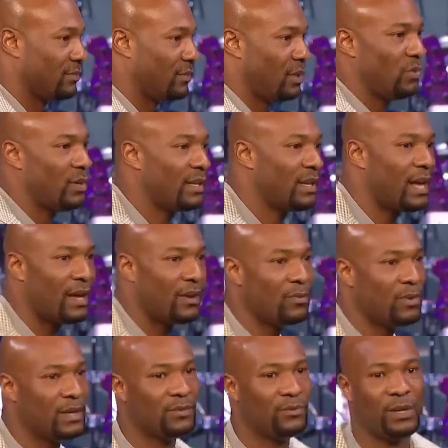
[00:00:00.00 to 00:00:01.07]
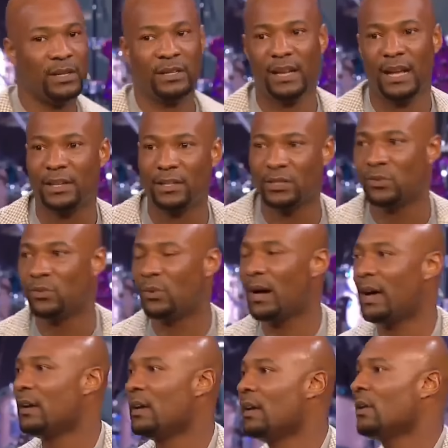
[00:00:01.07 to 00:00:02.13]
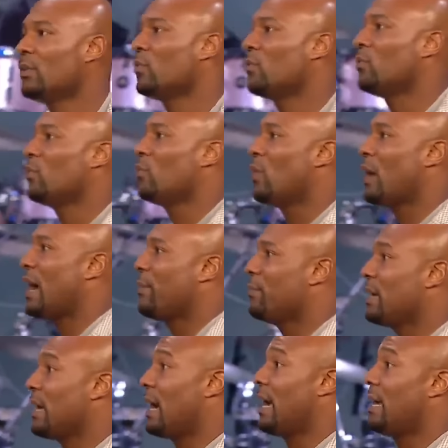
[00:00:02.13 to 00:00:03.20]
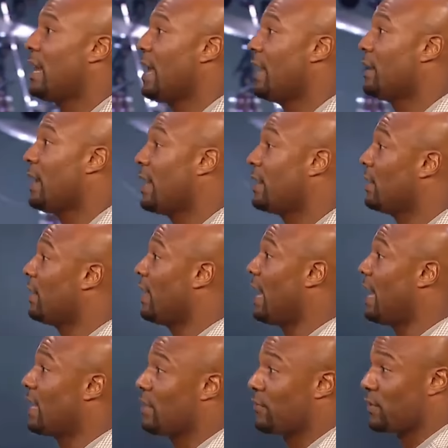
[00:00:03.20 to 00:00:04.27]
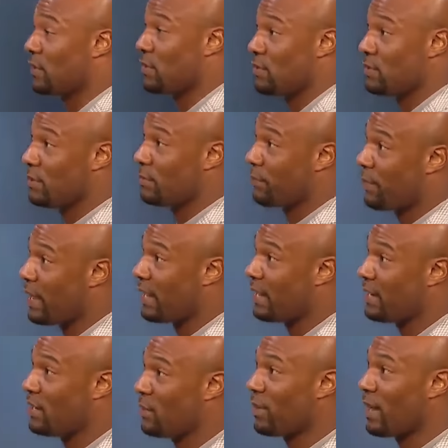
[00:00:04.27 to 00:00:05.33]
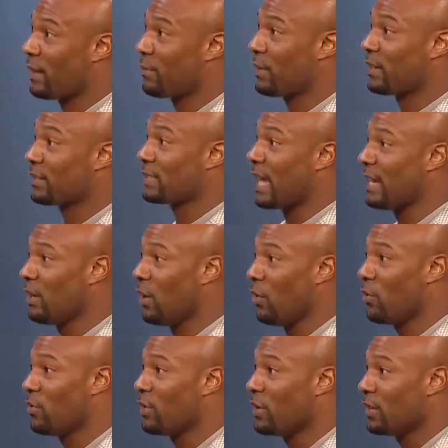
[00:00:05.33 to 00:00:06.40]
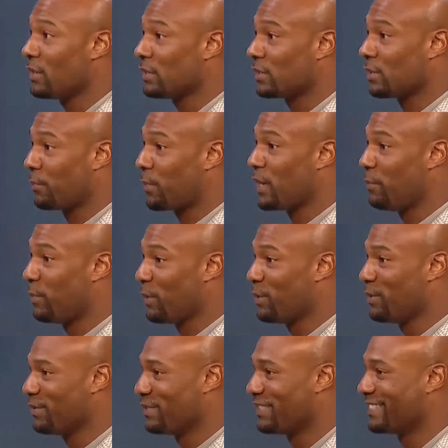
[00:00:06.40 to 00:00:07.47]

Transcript: What, what did I what what did I do? Why why me? I, and and and if you petty, you're like, because I know some people.